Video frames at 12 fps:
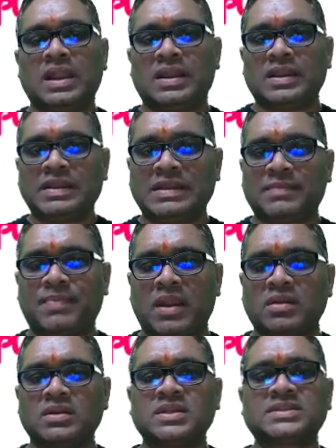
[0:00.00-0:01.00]
Linear
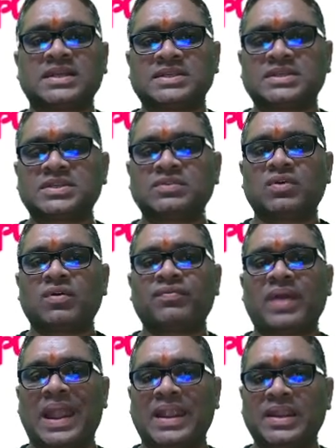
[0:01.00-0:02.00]
pattern is suggestive of
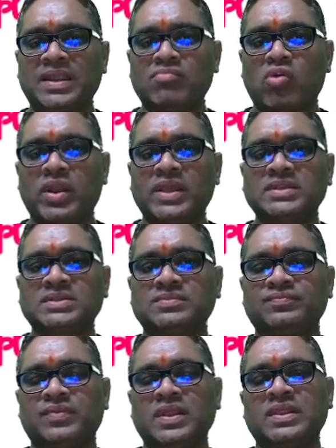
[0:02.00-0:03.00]
antibodies
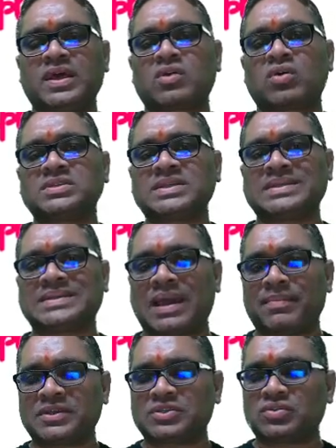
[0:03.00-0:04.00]
when they are causing
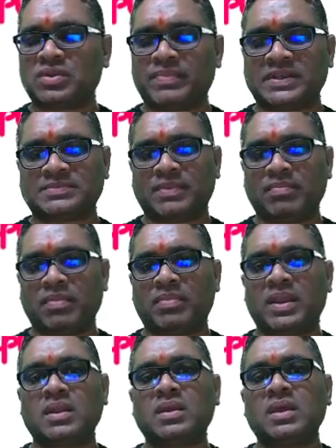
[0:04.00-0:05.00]
damage to the basement
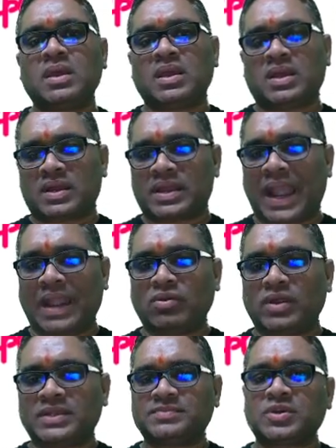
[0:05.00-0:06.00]
membrane.
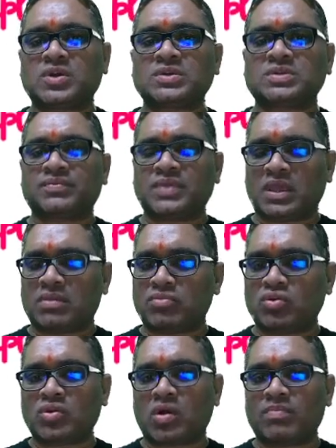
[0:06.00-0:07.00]
Granular is because of the
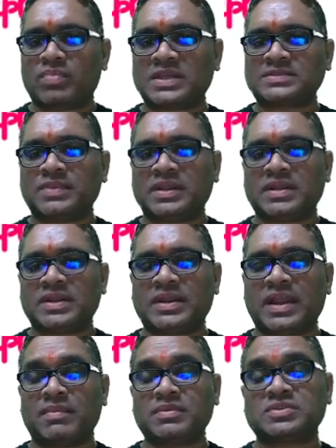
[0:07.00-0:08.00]
immune complex mediated
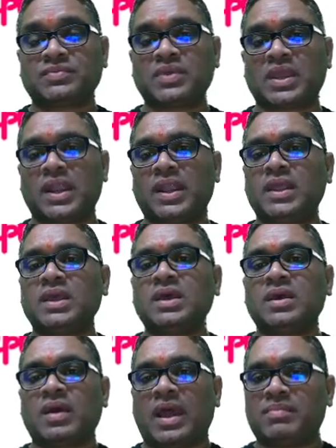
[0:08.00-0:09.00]
damage of the kidney,
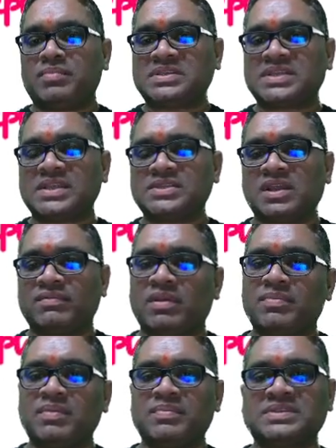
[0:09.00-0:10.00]
and mesangial
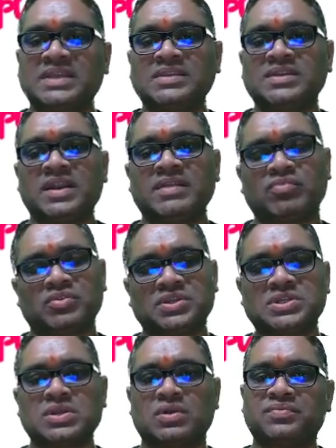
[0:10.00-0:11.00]
will be mesangial
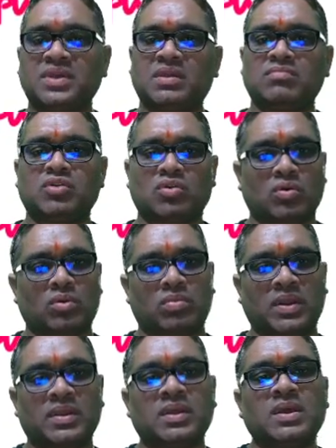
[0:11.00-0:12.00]
deposition of the
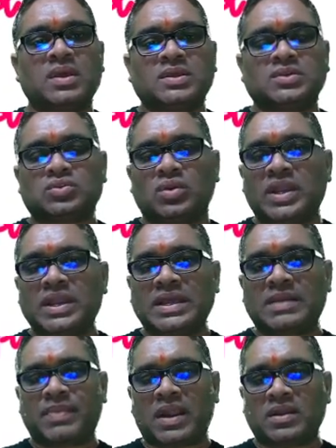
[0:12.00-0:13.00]
immunoglobulin. So
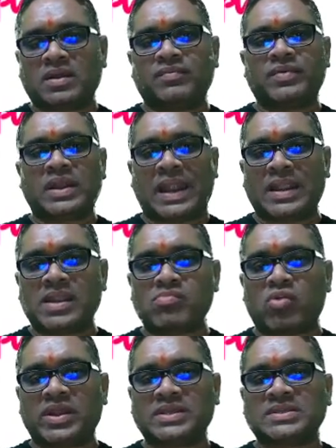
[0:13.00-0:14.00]
linear pattern, when
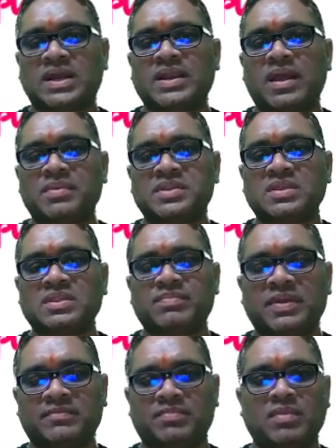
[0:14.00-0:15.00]
antibodies are damaging the
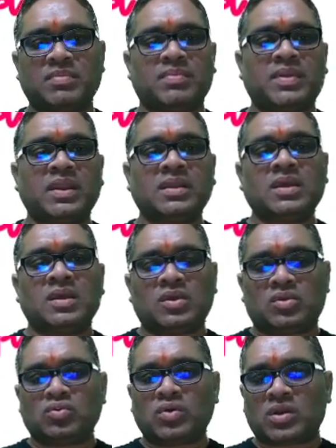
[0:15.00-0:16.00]
basement membrane,
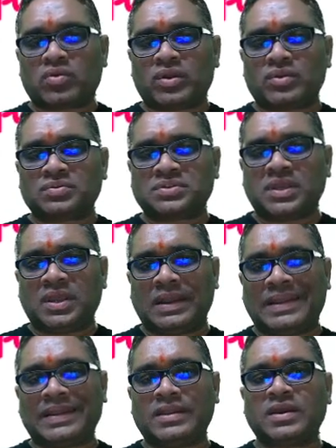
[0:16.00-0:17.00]
you are going to see
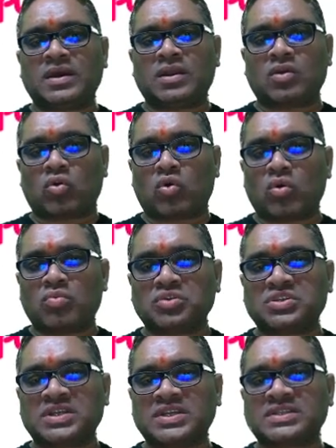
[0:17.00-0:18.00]
linear
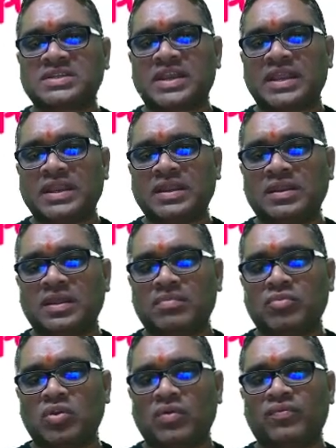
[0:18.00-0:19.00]
homogeneous green
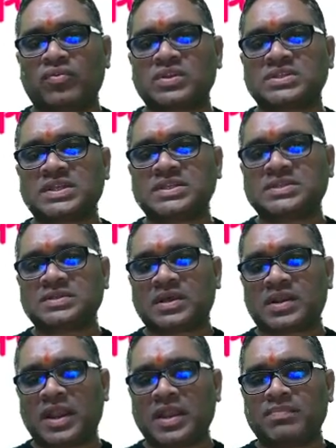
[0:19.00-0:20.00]
immunofluorescence
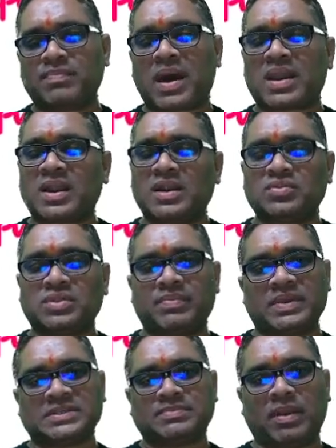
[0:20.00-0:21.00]
running parallel to the
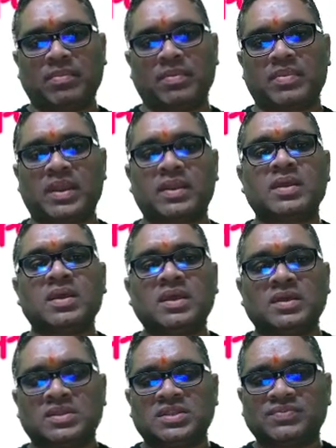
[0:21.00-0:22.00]
basement membrane.
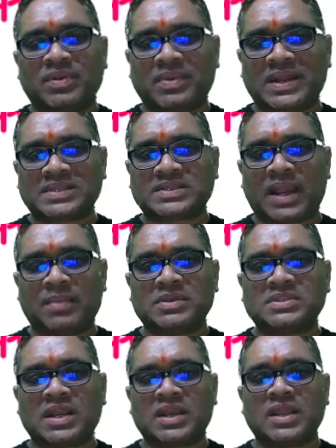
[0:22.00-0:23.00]
This will be described as
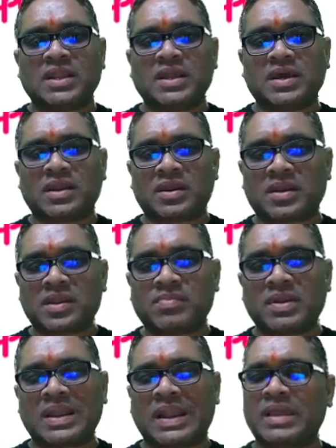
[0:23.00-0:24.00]
a linear
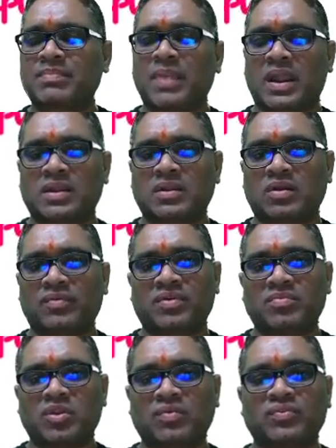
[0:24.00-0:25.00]
ribbon-like pattern of
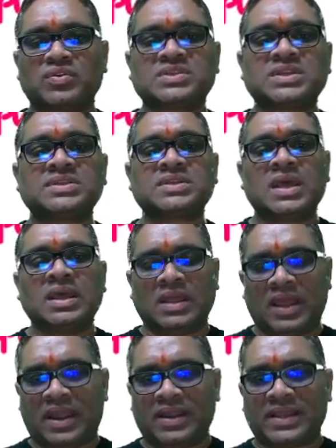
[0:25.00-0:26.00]
immunofluorescence,
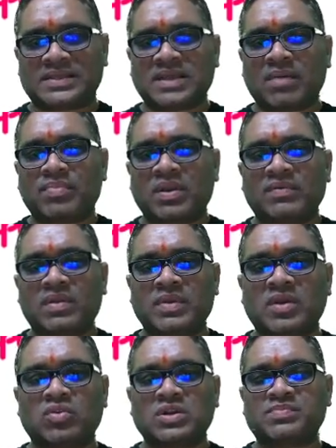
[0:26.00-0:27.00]
and example will be
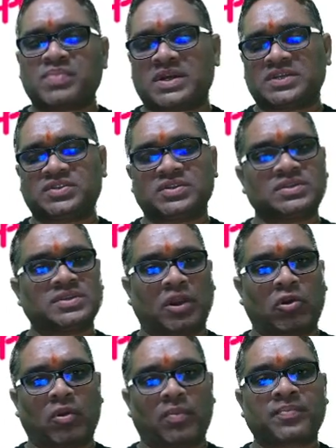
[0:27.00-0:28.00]
good pasture
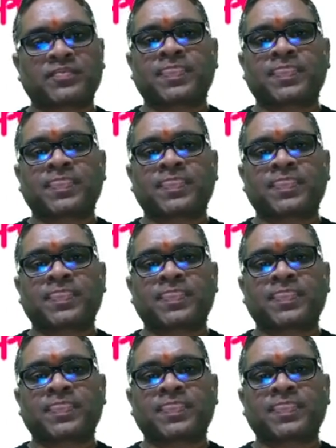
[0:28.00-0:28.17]
syndrome.